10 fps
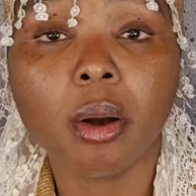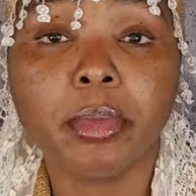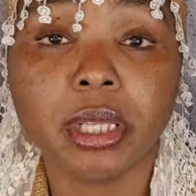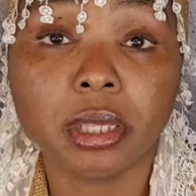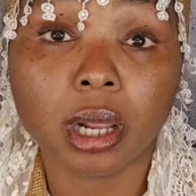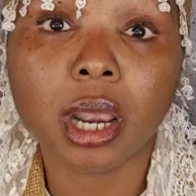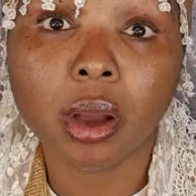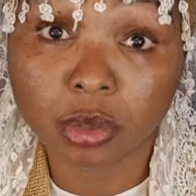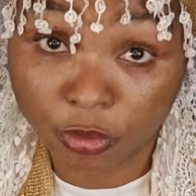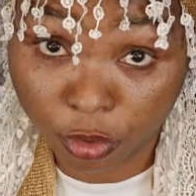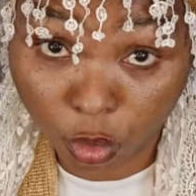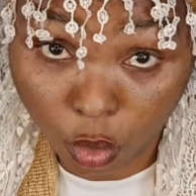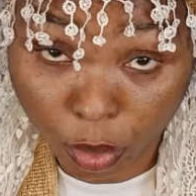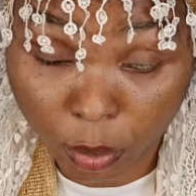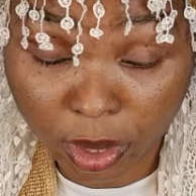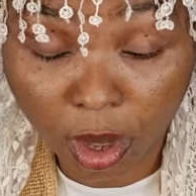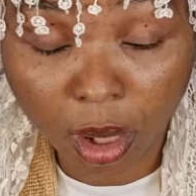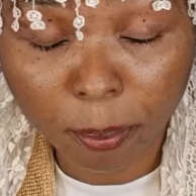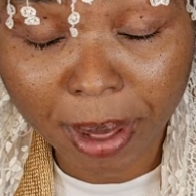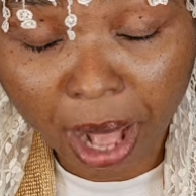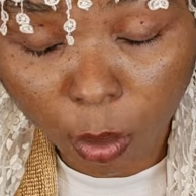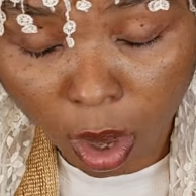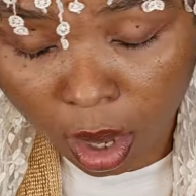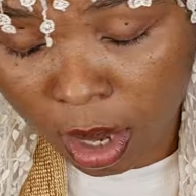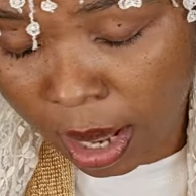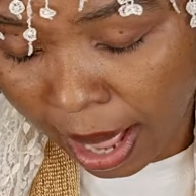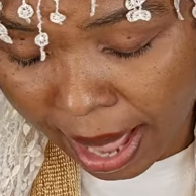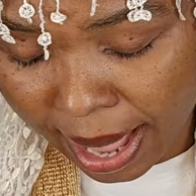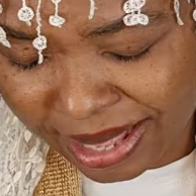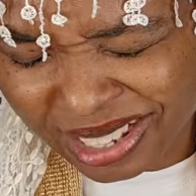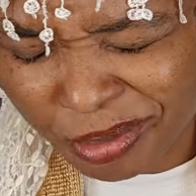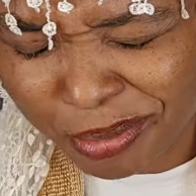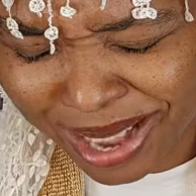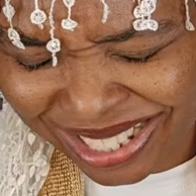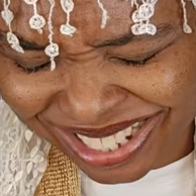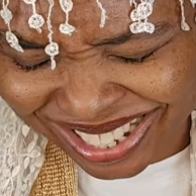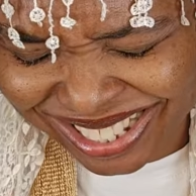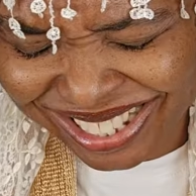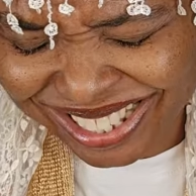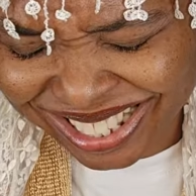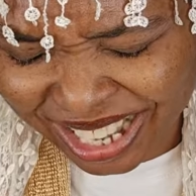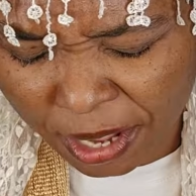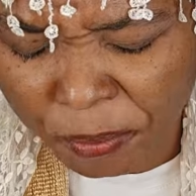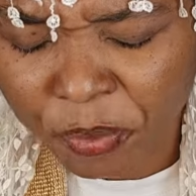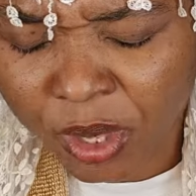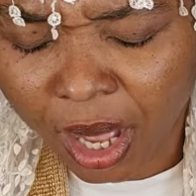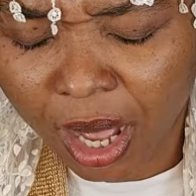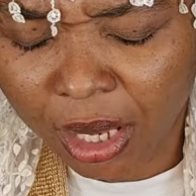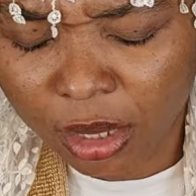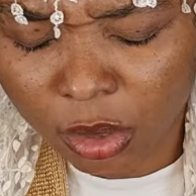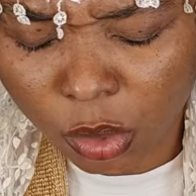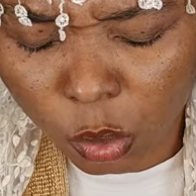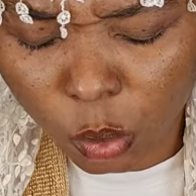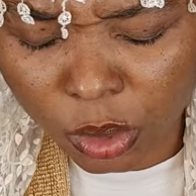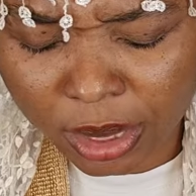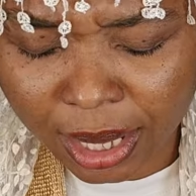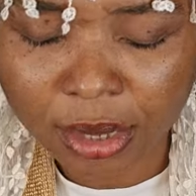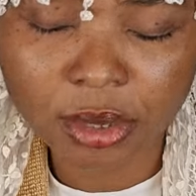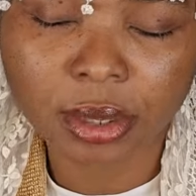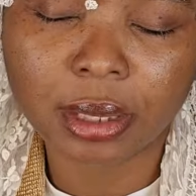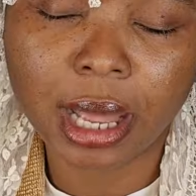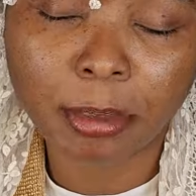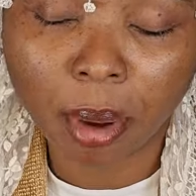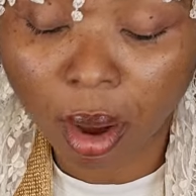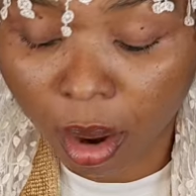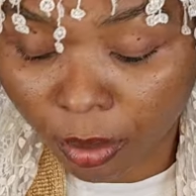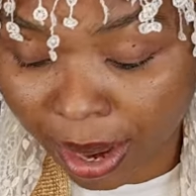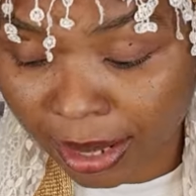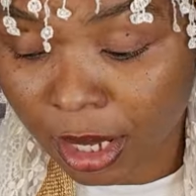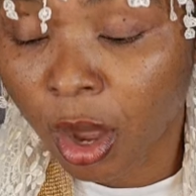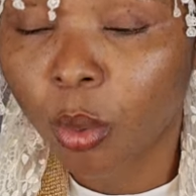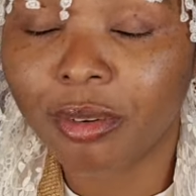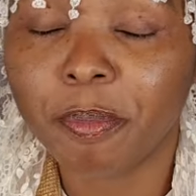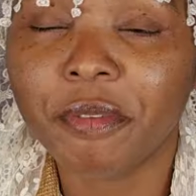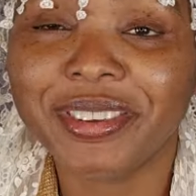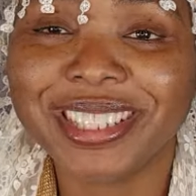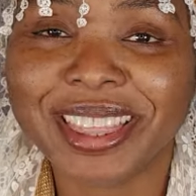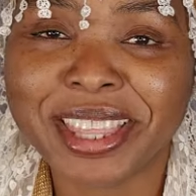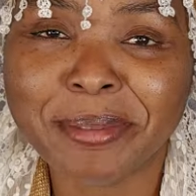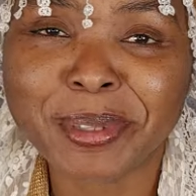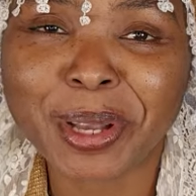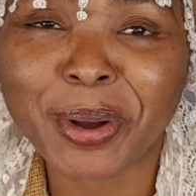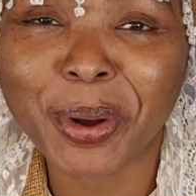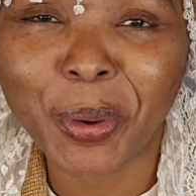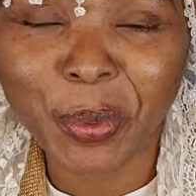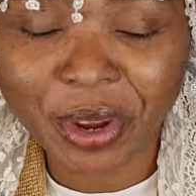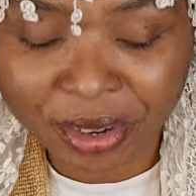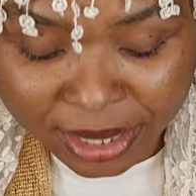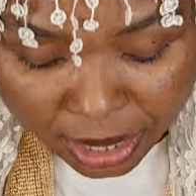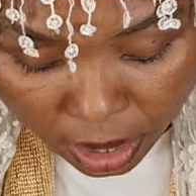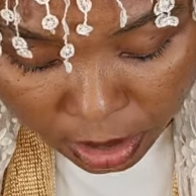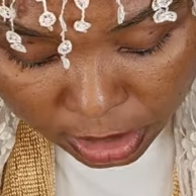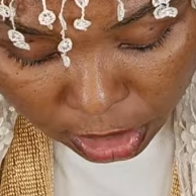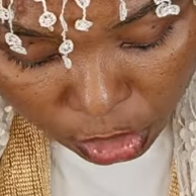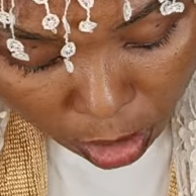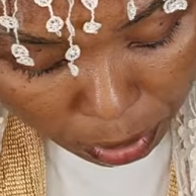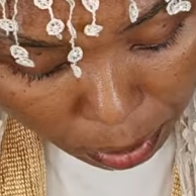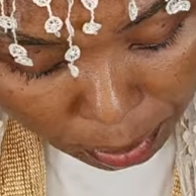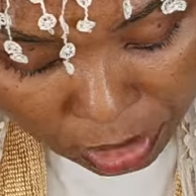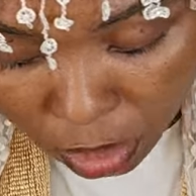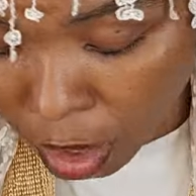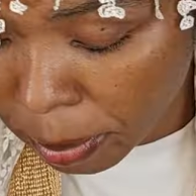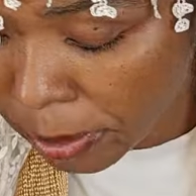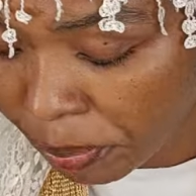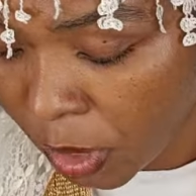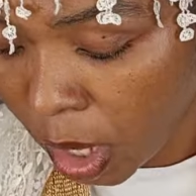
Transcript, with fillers: coming in the clouds of glory with all power and majesty. Hallelujah to the Lamb. All right. We have a prophetic theme song called We Are Near. It's a song my mommy taught me